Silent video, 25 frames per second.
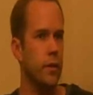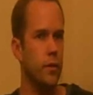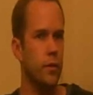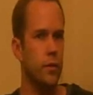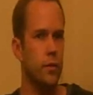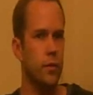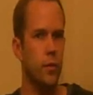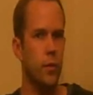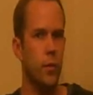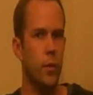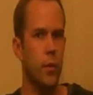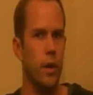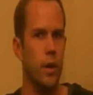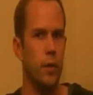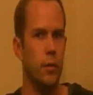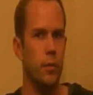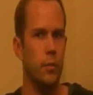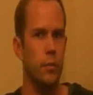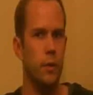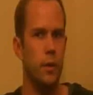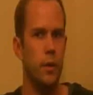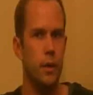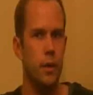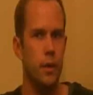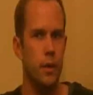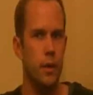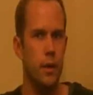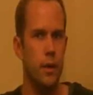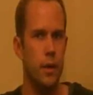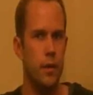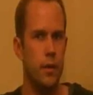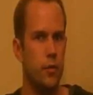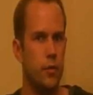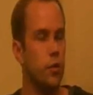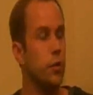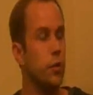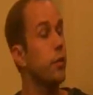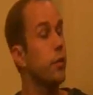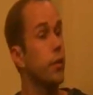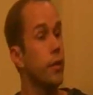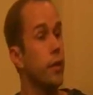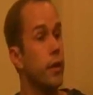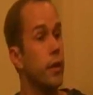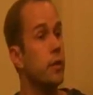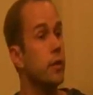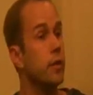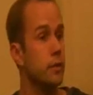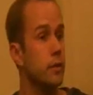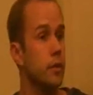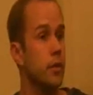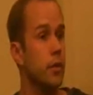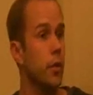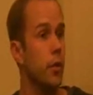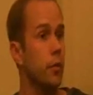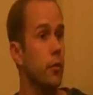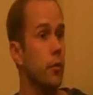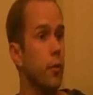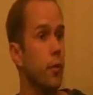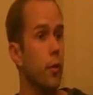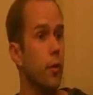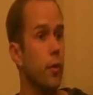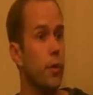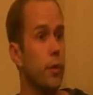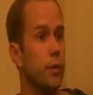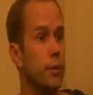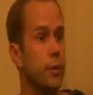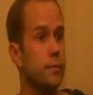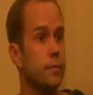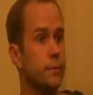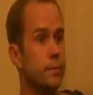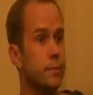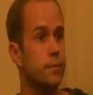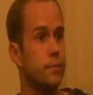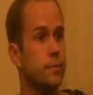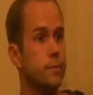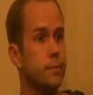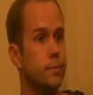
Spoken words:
and they use the web as a good thing going forward.